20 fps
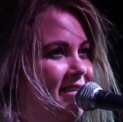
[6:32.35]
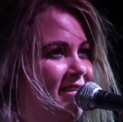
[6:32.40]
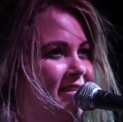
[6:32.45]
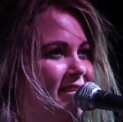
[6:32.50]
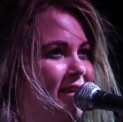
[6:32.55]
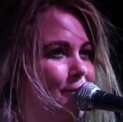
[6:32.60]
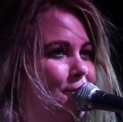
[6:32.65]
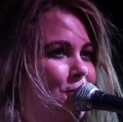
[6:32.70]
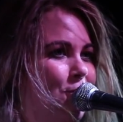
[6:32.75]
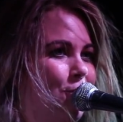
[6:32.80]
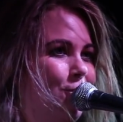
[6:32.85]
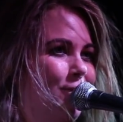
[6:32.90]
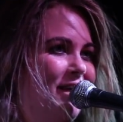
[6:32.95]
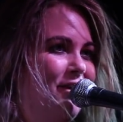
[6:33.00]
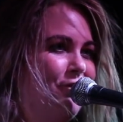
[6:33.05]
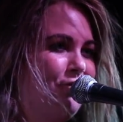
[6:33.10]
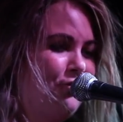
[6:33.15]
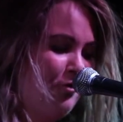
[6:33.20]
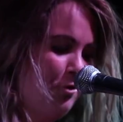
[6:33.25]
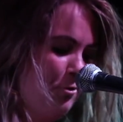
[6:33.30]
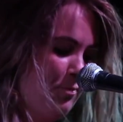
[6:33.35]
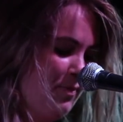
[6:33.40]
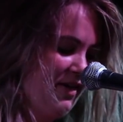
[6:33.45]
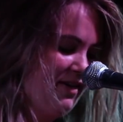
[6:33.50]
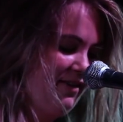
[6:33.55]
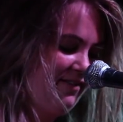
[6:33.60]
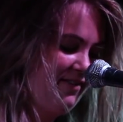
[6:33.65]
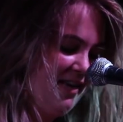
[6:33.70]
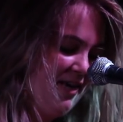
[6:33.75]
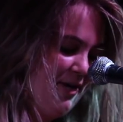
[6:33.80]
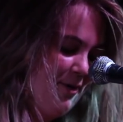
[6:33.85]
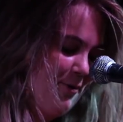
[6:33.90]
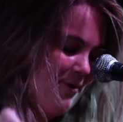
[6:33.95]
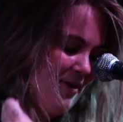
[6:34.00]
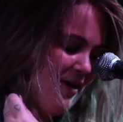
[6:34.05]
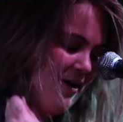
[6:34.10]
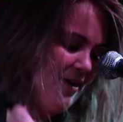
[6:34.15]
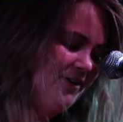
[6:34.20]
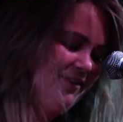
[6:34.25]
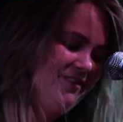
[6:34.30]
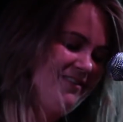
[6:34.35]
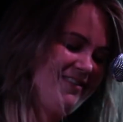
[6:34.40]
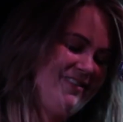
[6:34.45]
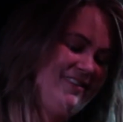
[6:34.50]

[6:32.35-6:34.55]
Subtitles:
some call it stupidity. Who knows?